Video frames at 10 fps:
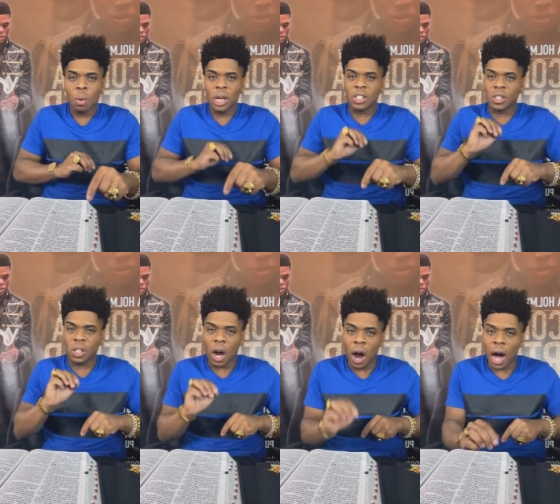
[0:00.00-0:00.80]
which is
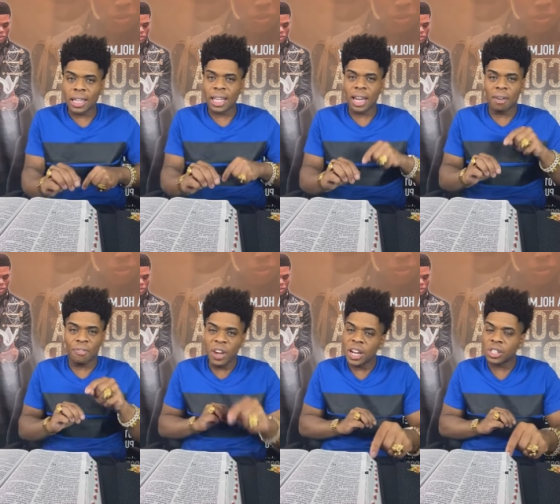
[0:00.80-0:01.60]
the author and the
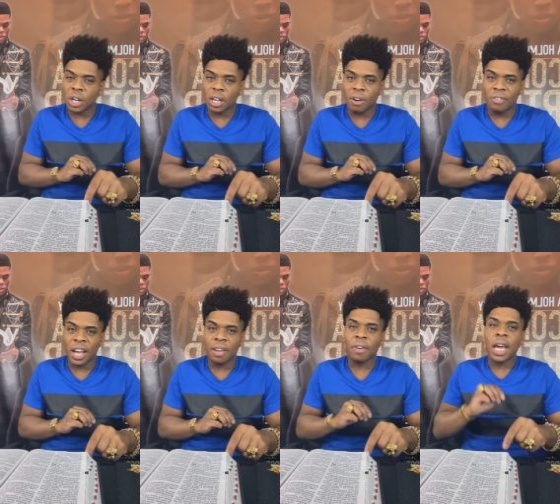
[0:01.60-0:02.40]
finisher of your
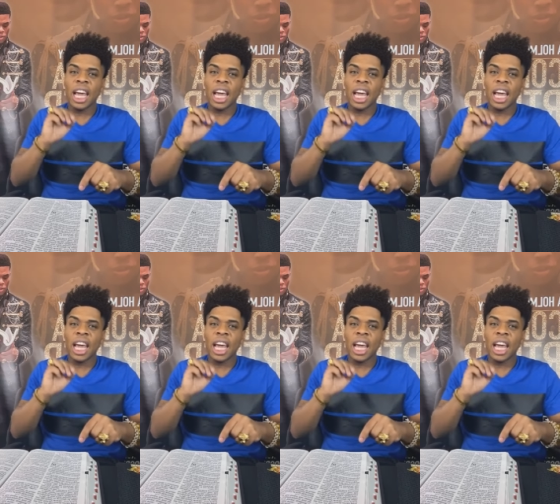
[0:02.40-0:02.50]
faith.